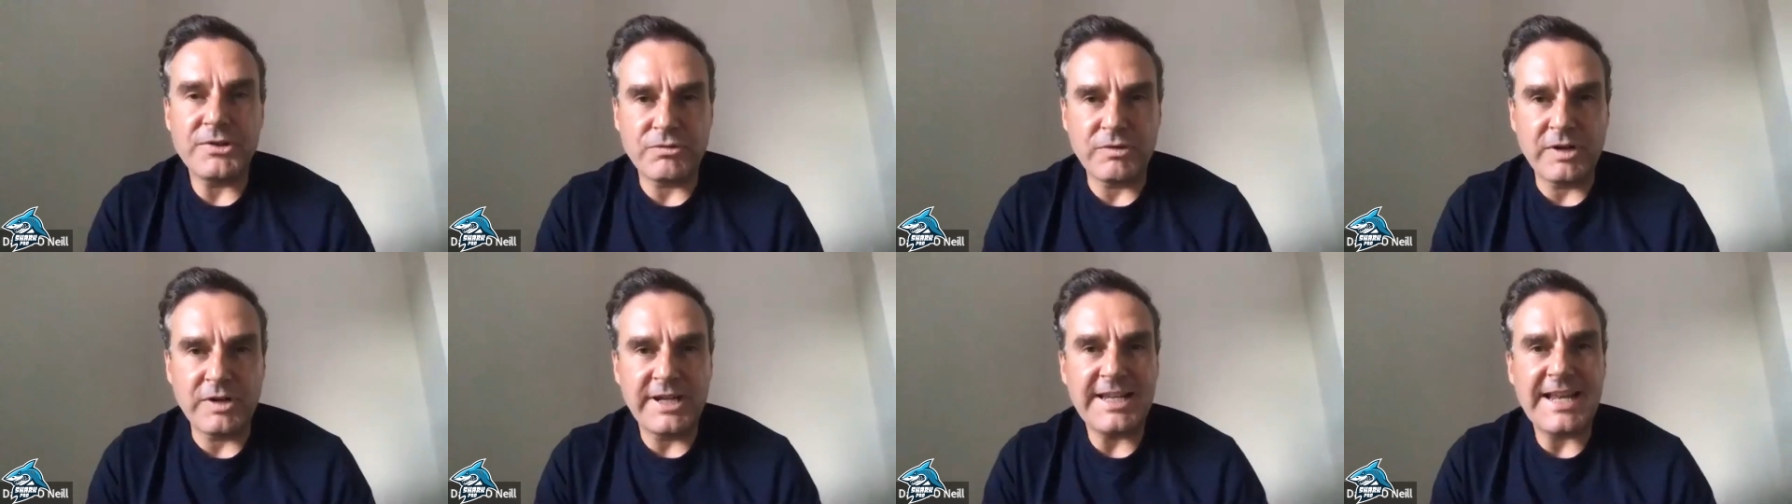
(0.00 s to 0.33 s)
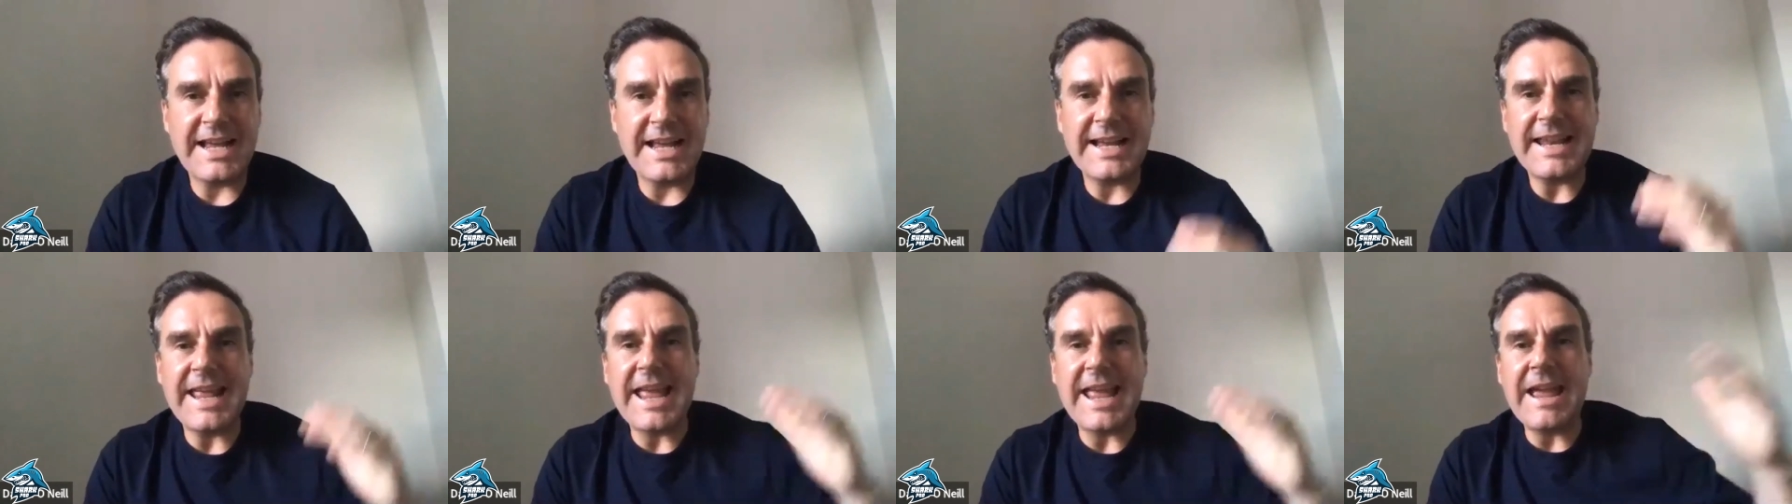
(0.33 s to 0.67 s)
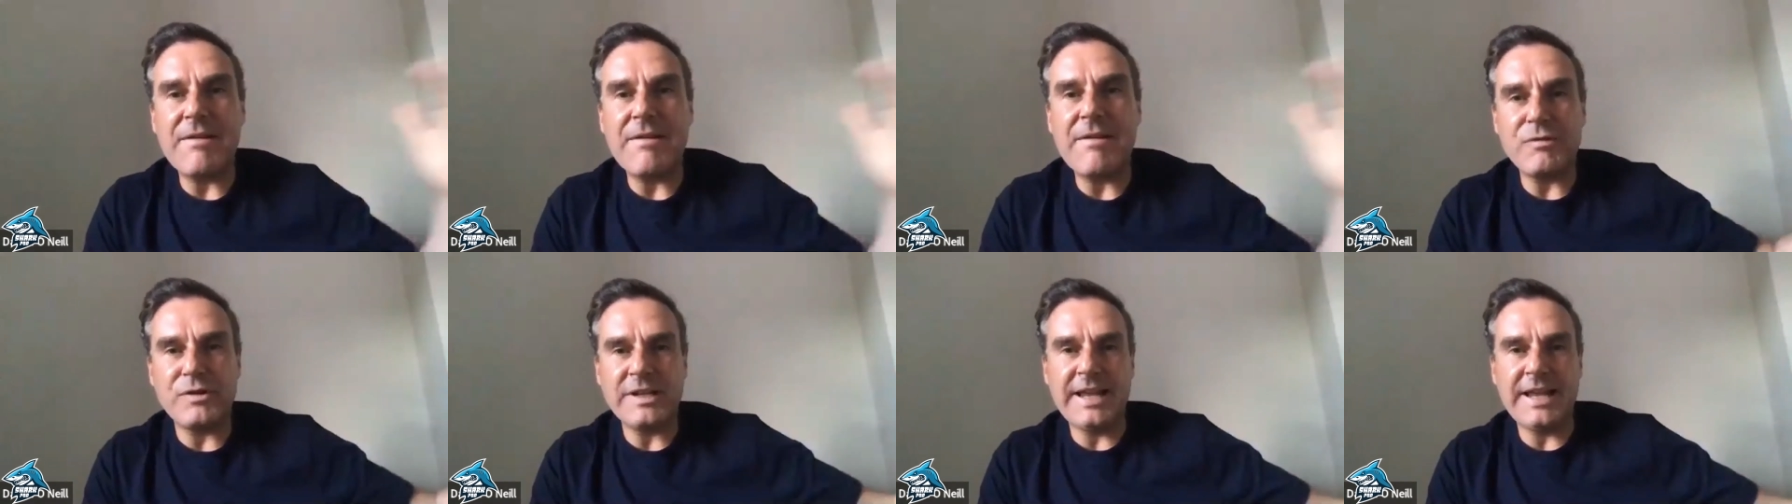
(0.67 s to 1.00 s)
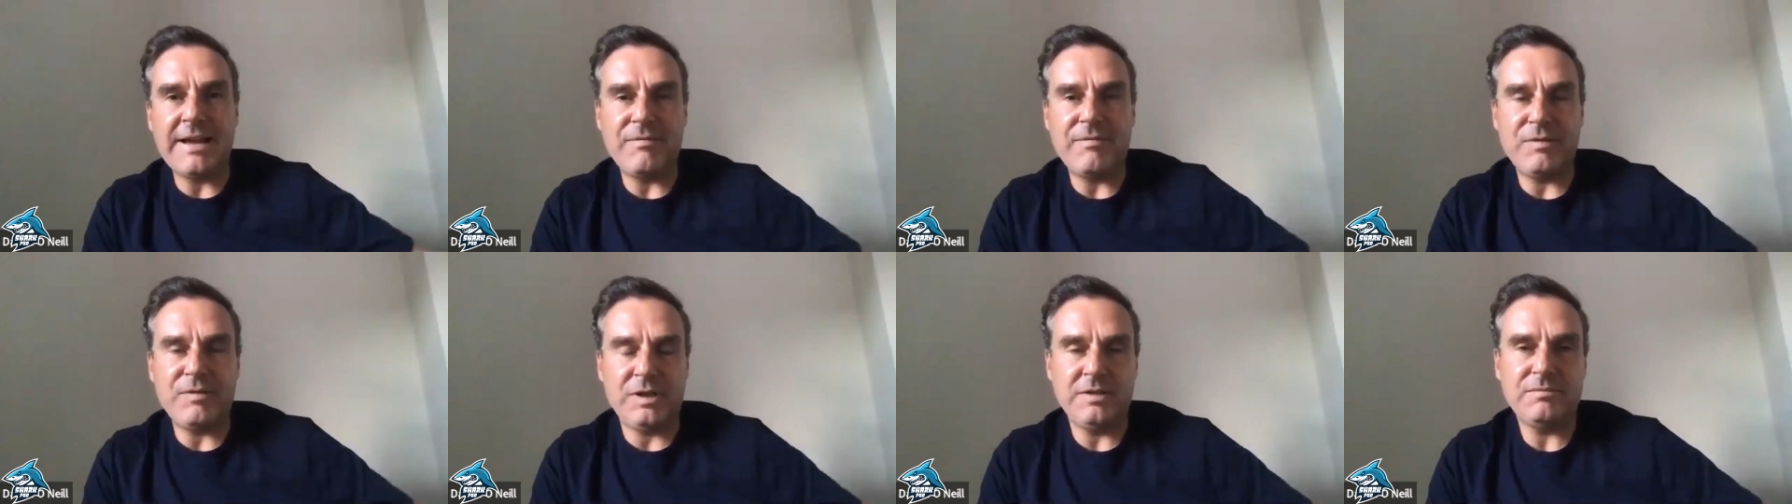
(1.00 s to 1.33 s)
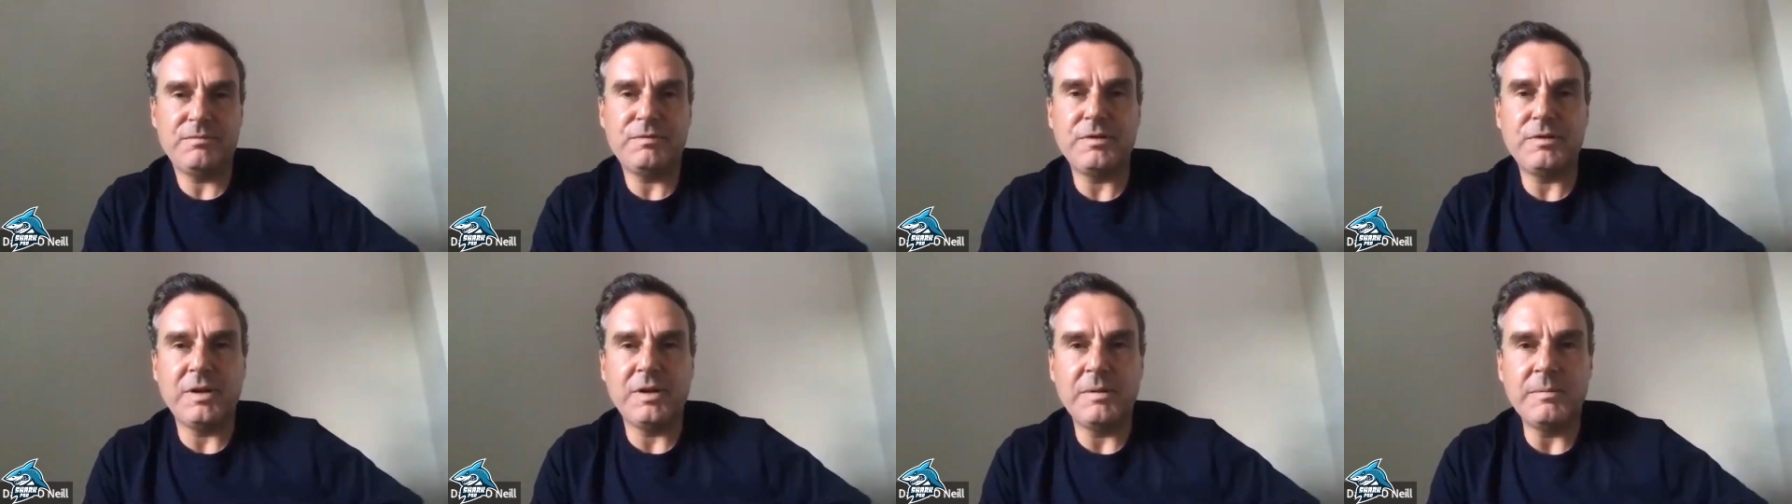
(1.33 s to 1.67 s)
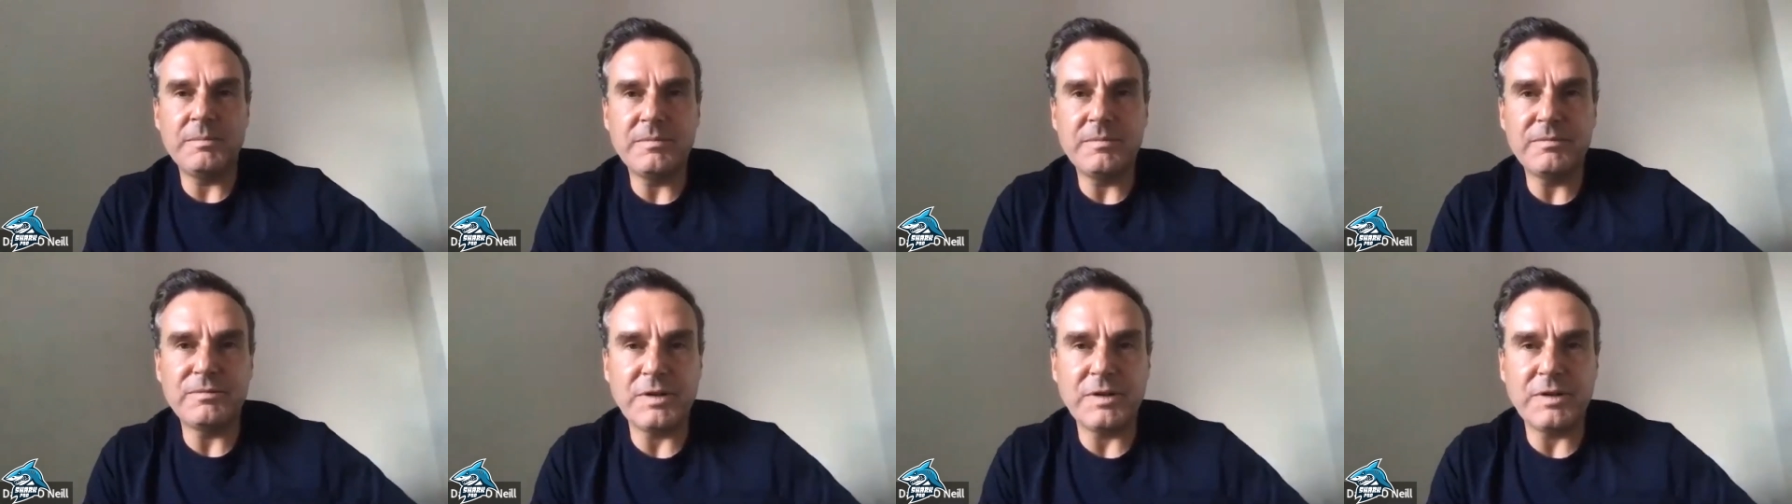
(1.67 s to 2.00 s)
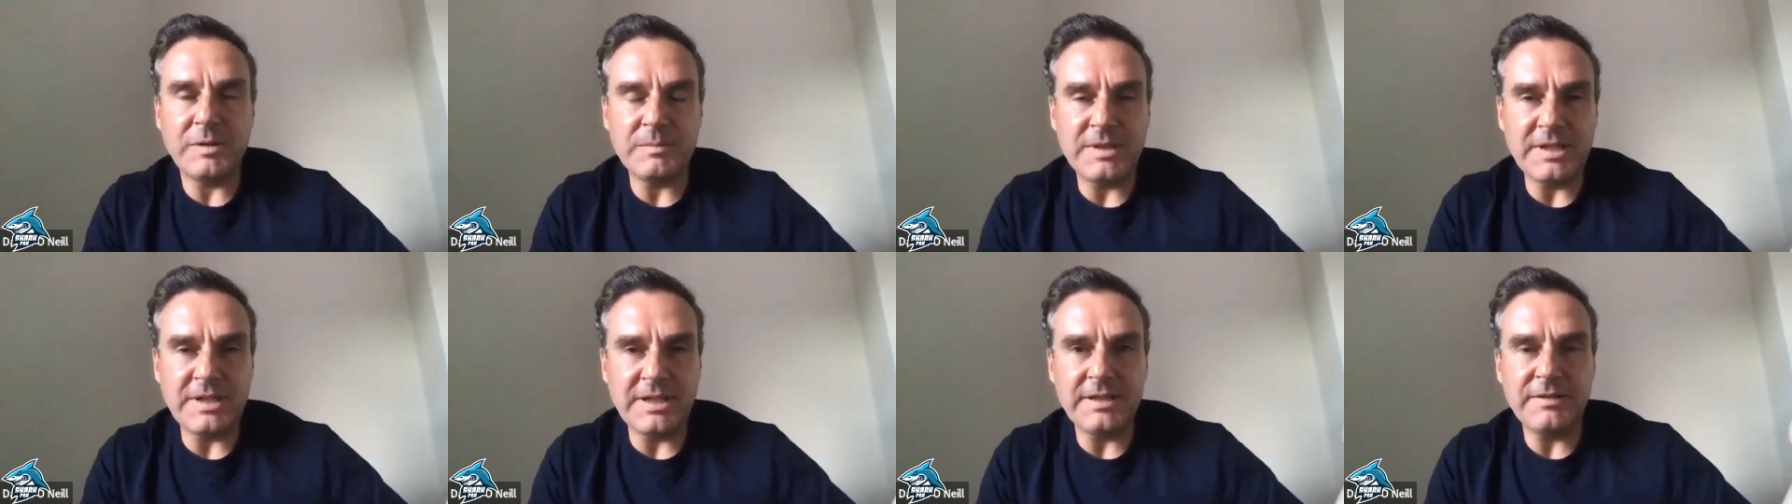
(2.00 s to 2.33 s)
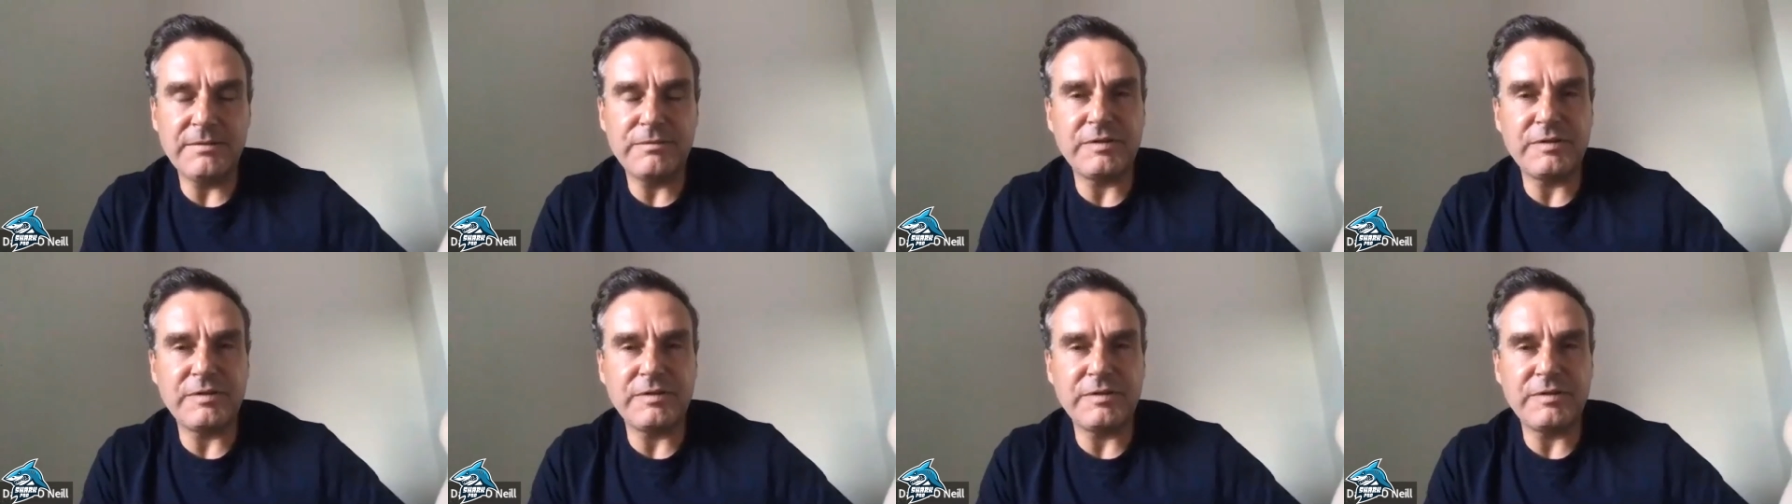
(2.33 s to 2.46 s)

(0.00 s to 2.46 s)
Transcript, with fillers: right, at every level, from from the